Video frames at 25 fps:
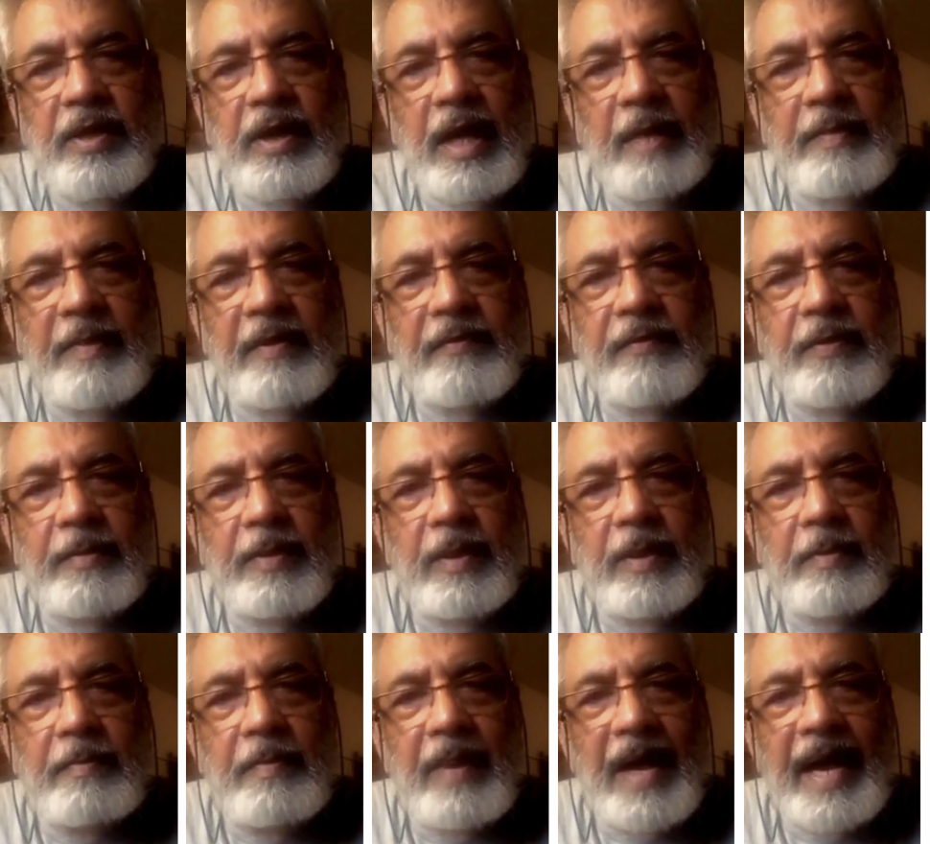coming
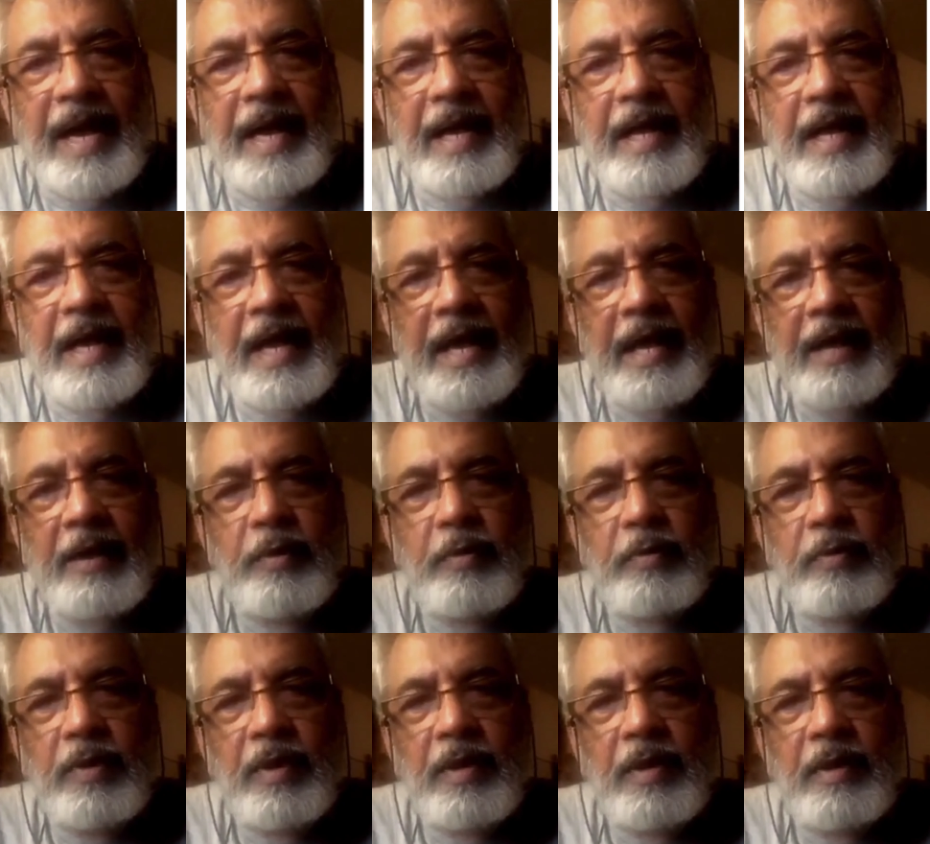from the back and
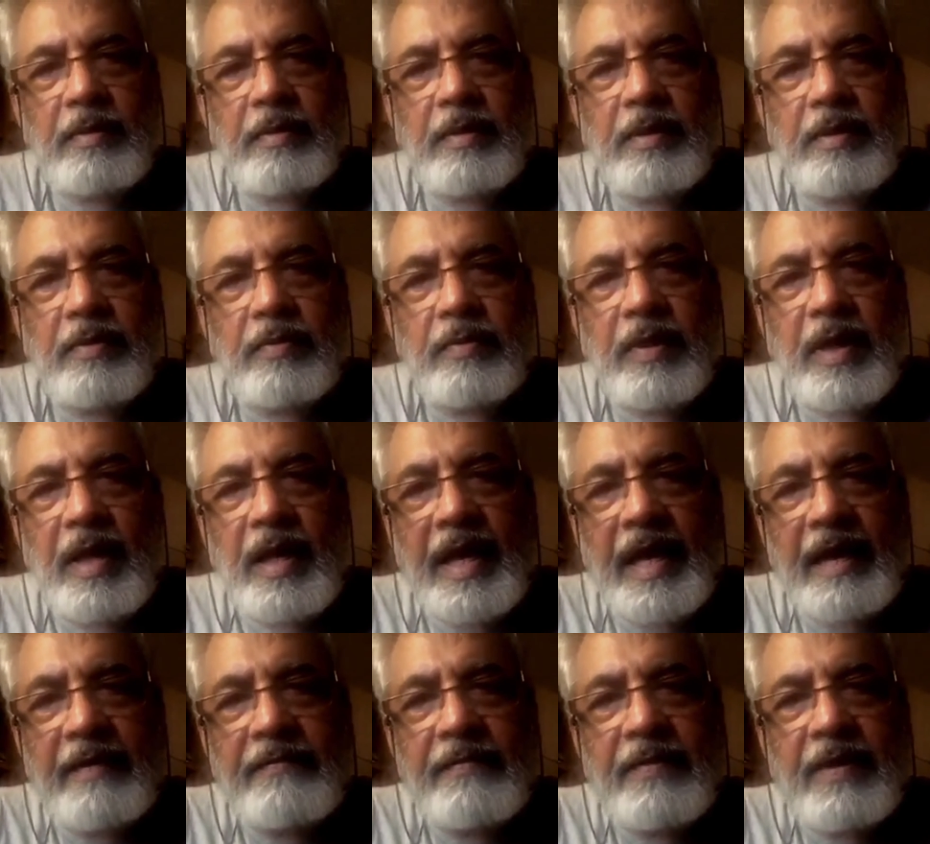to the
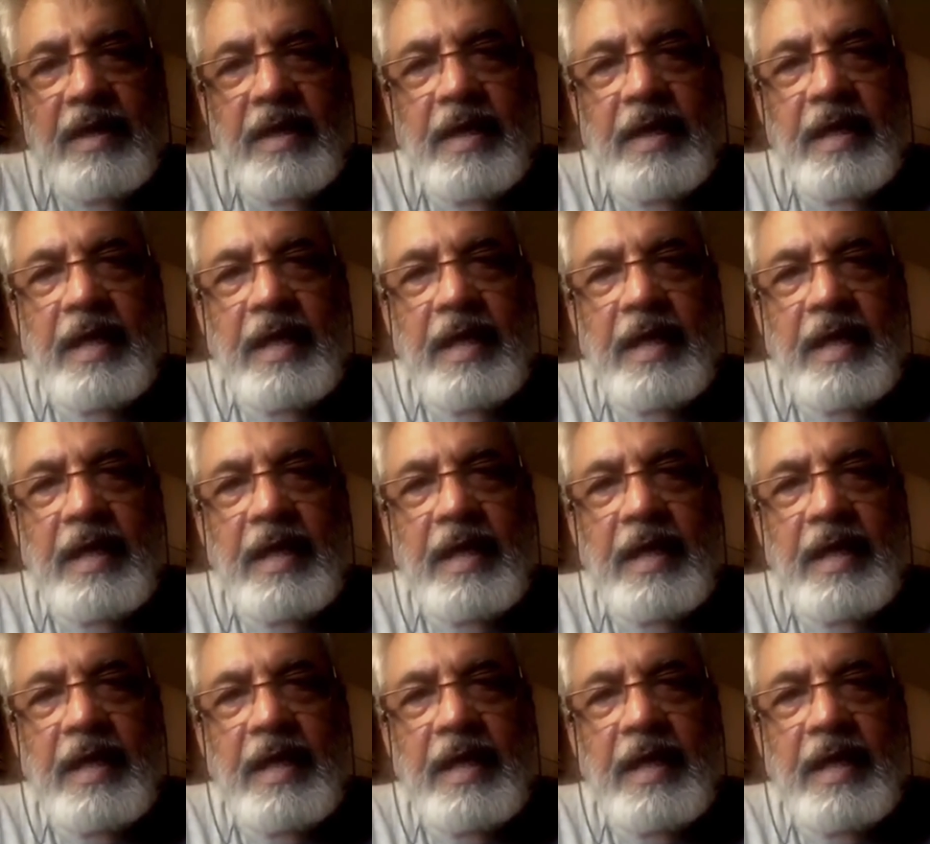left,